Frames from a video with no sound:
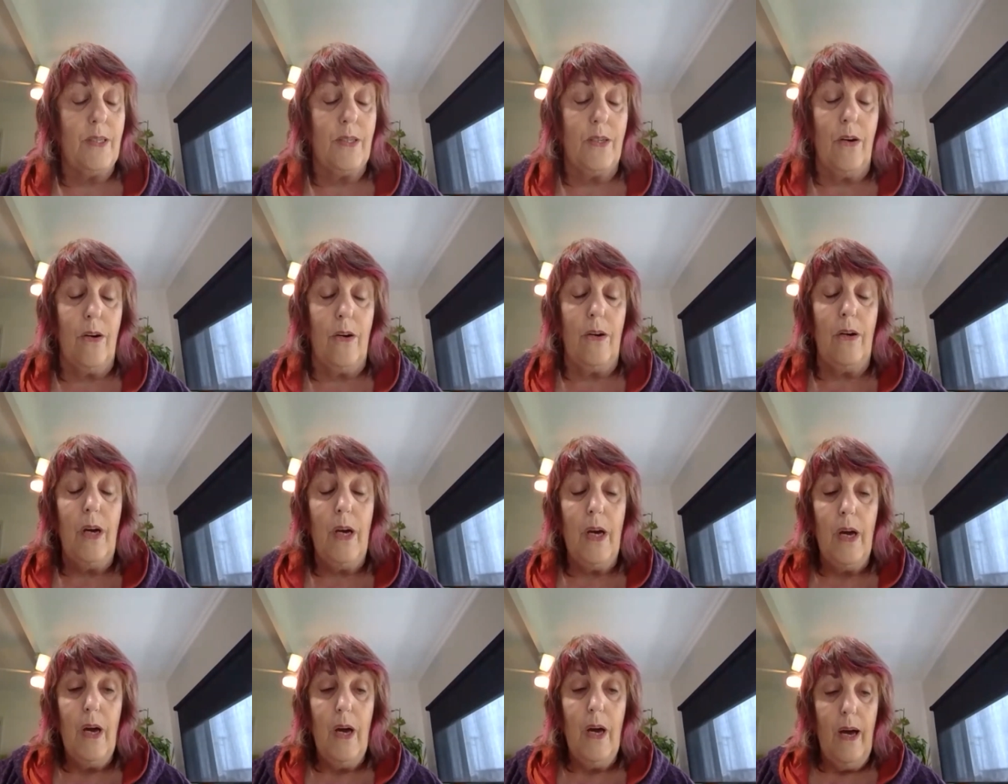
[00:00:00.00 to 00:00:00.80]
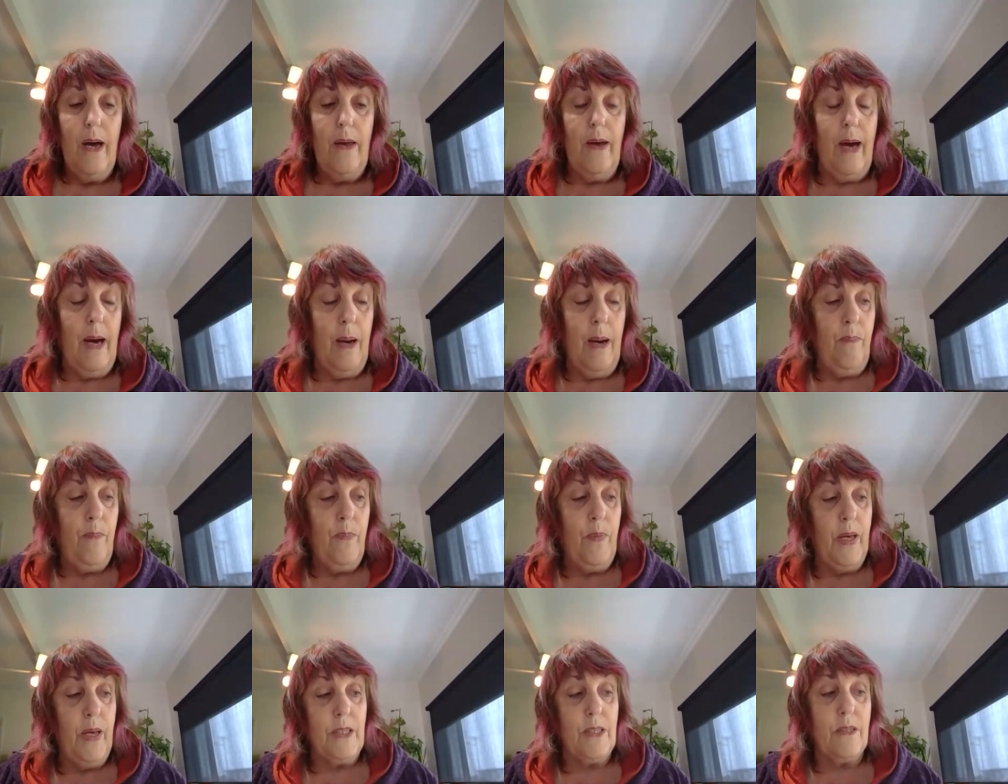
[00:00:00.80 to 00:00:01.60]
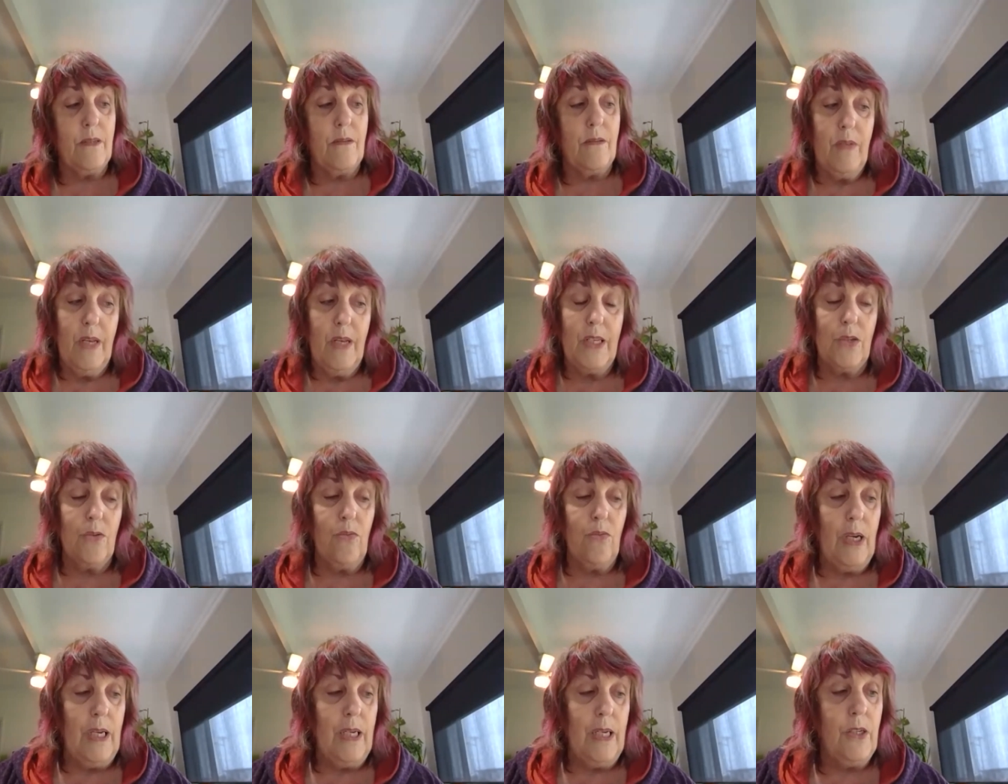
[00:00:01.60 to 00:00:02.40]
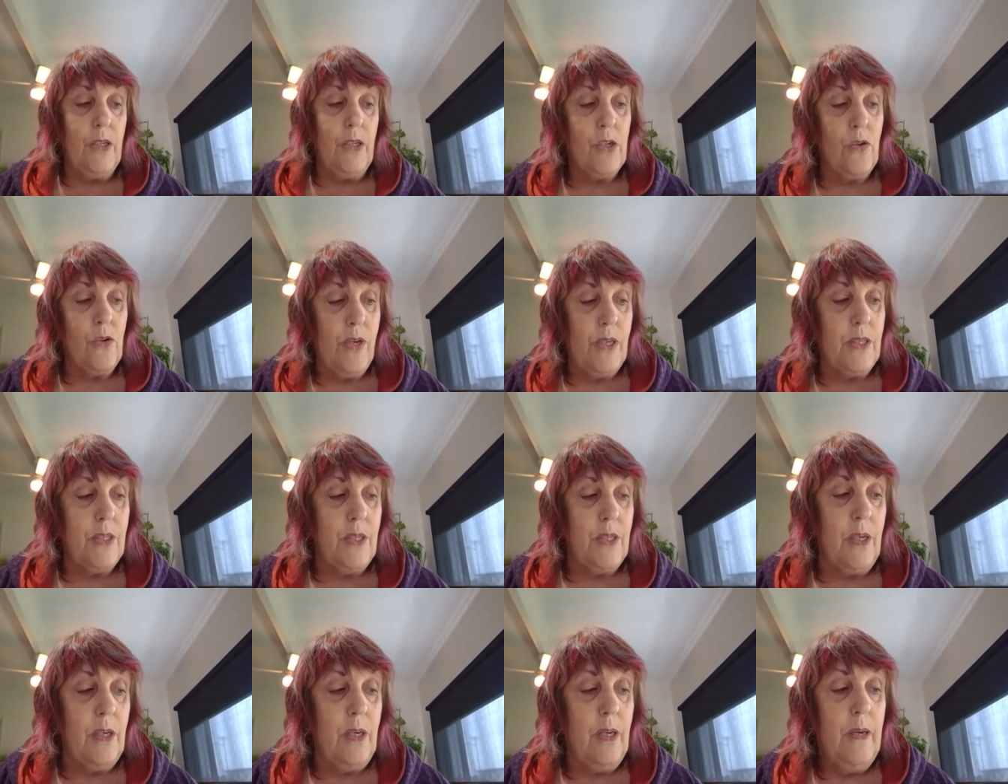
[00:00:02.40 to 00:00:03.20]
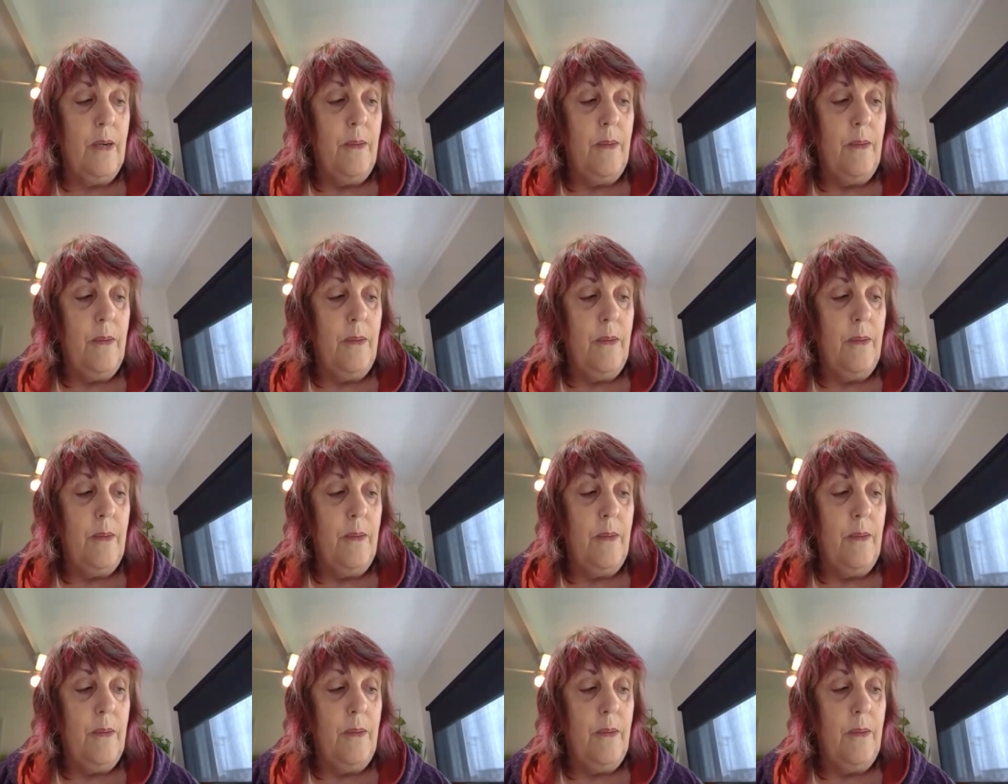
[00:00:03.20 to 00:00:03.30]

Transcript: So that's really interesting.